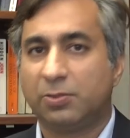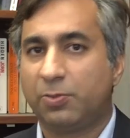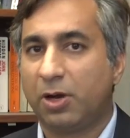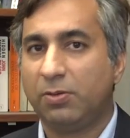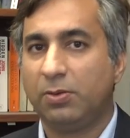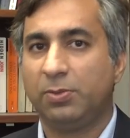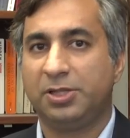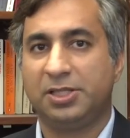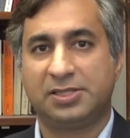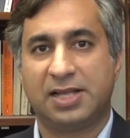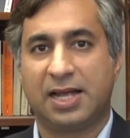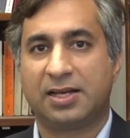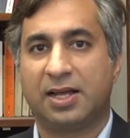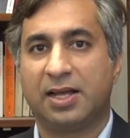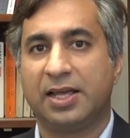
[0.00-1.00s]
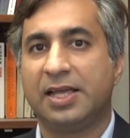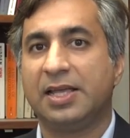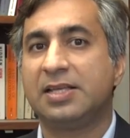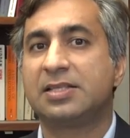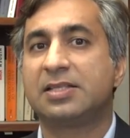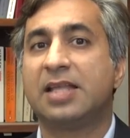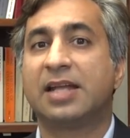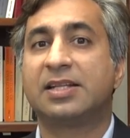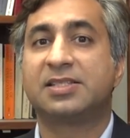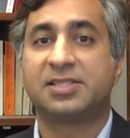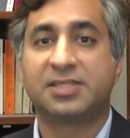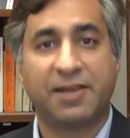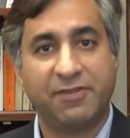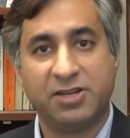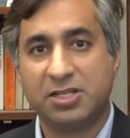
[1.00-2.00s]
Now, the problem with this data is that
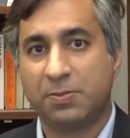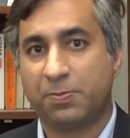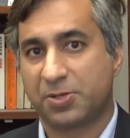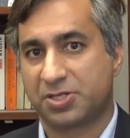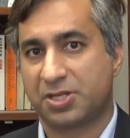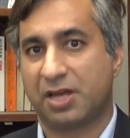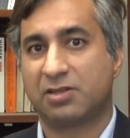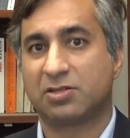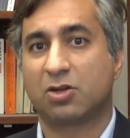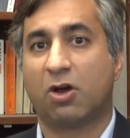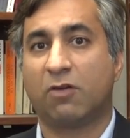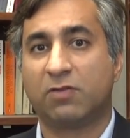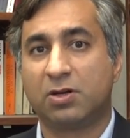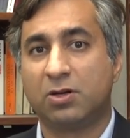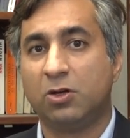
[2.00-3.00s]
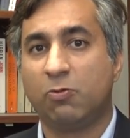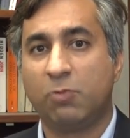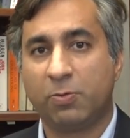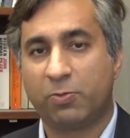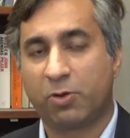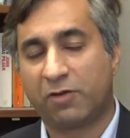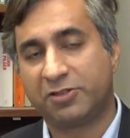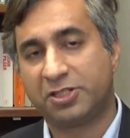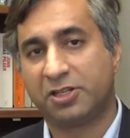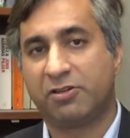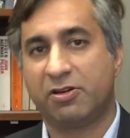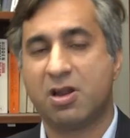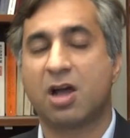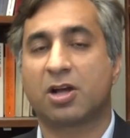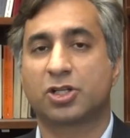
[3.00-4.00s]
70% of global poverty
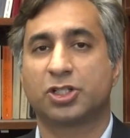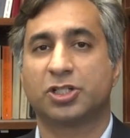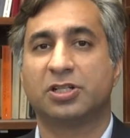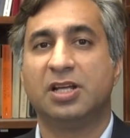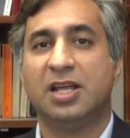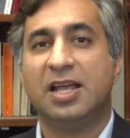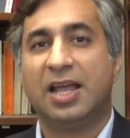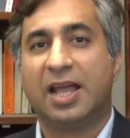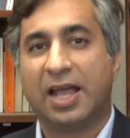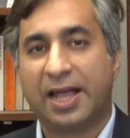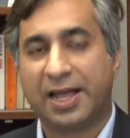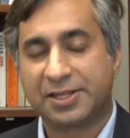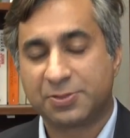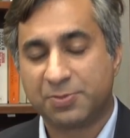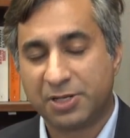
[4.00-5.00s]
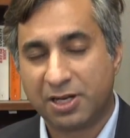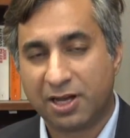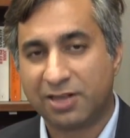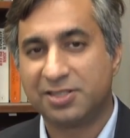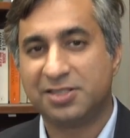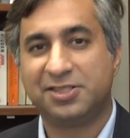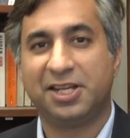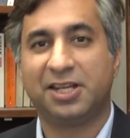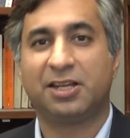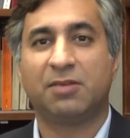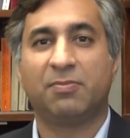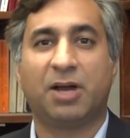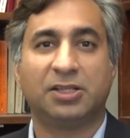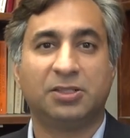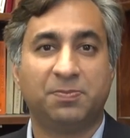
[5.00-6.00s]
reduction has been
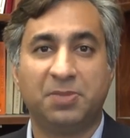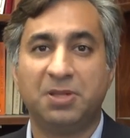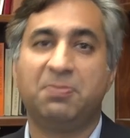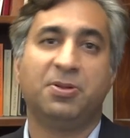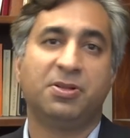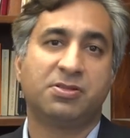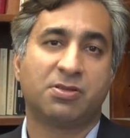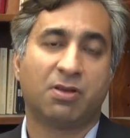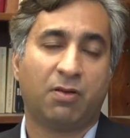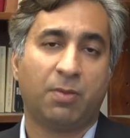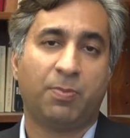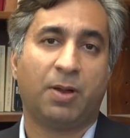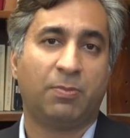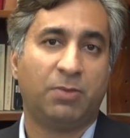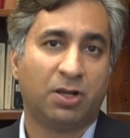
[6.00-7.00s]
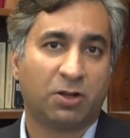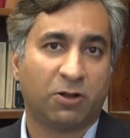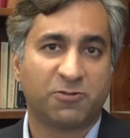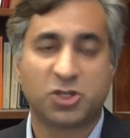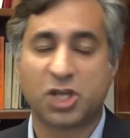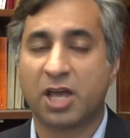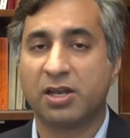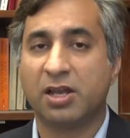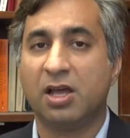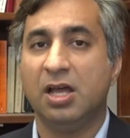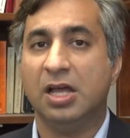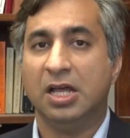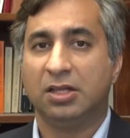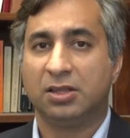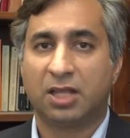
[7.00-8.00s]
undertaken by the People's Republic of China
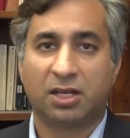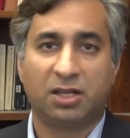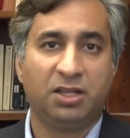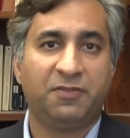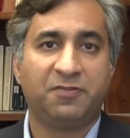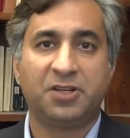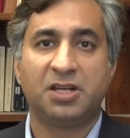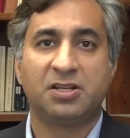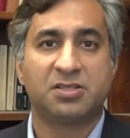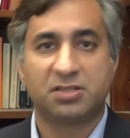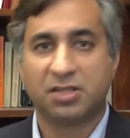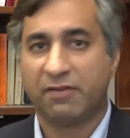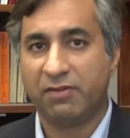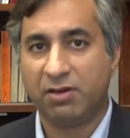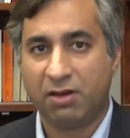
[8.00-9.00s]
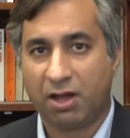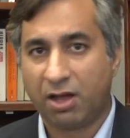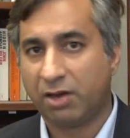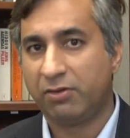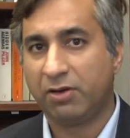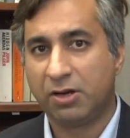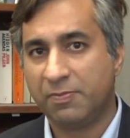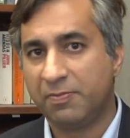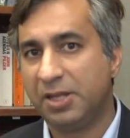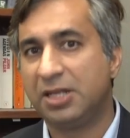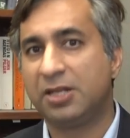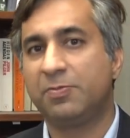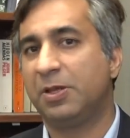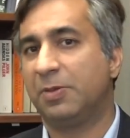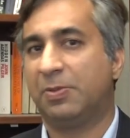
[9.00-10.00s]
that lifted 700
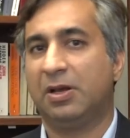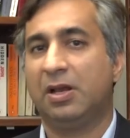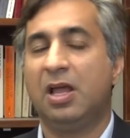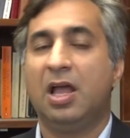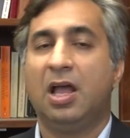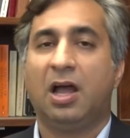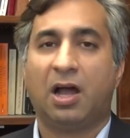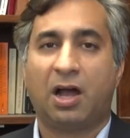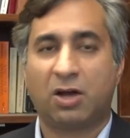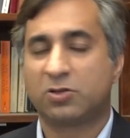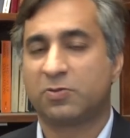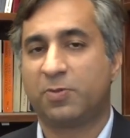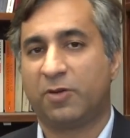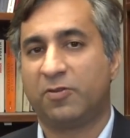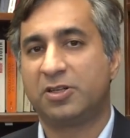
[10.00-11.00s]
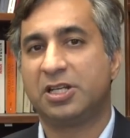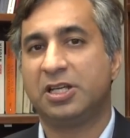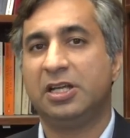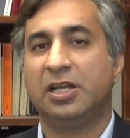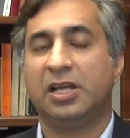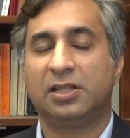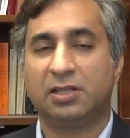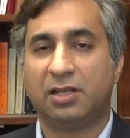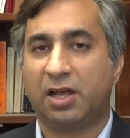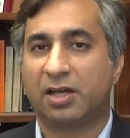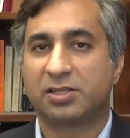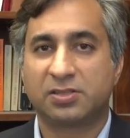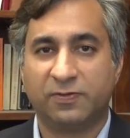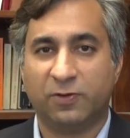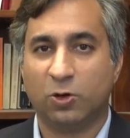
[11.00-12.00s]
million people out of poverty in the
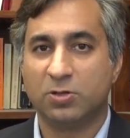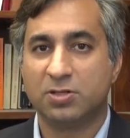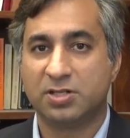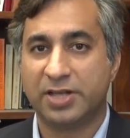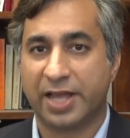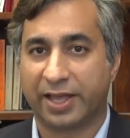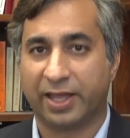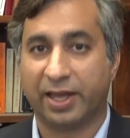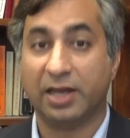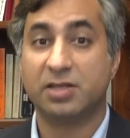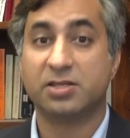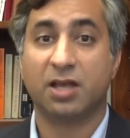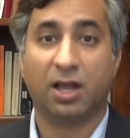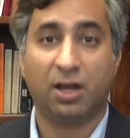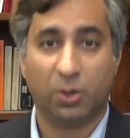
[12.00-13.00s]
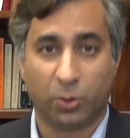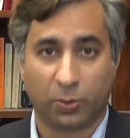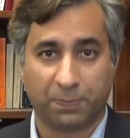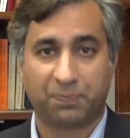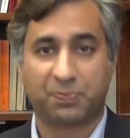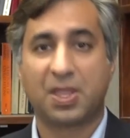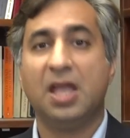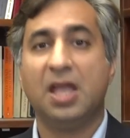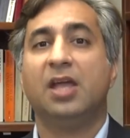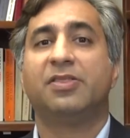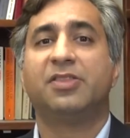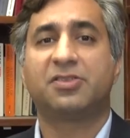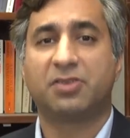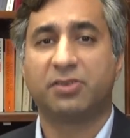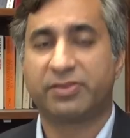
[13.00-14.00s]
last four decades alone.
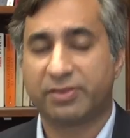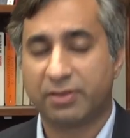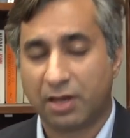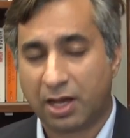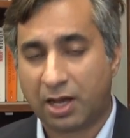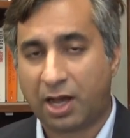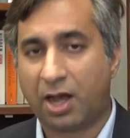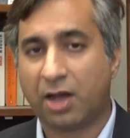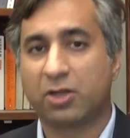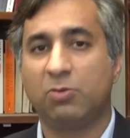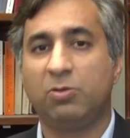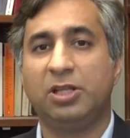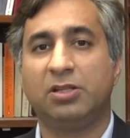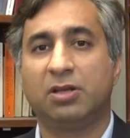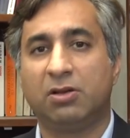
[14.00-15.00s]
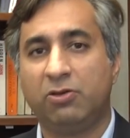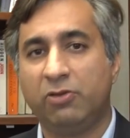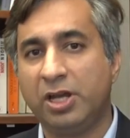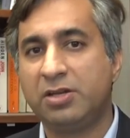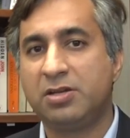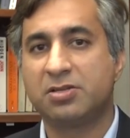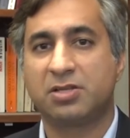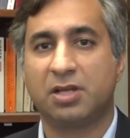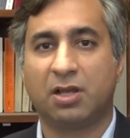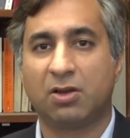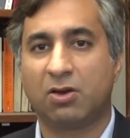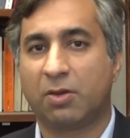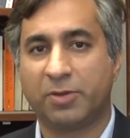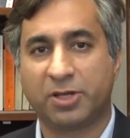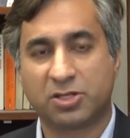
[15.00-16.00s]
This is arguably the greatest
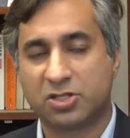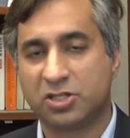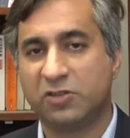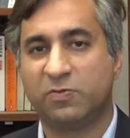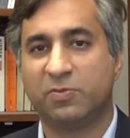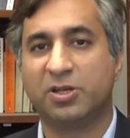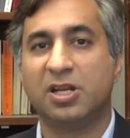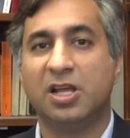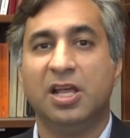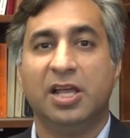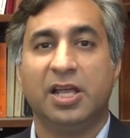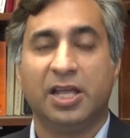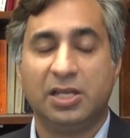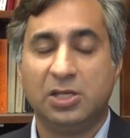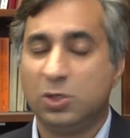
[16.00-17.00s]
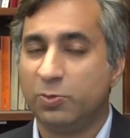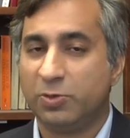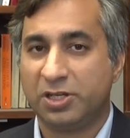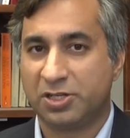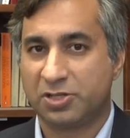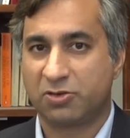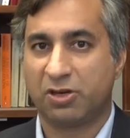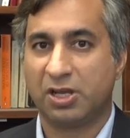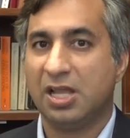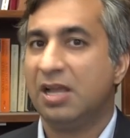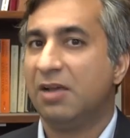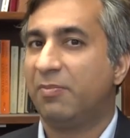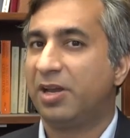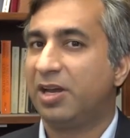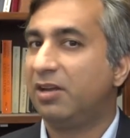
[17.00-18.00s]
economic achievement in human history.
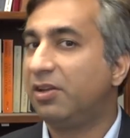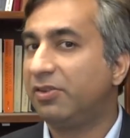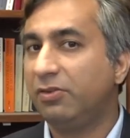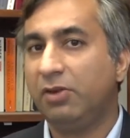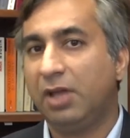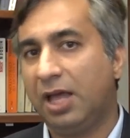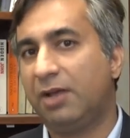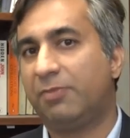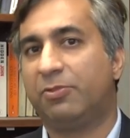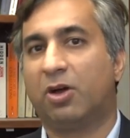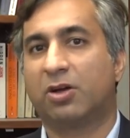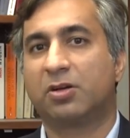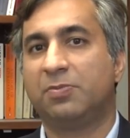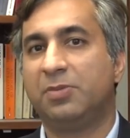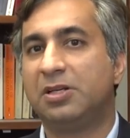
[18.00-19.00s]
But it doesn't help Dr.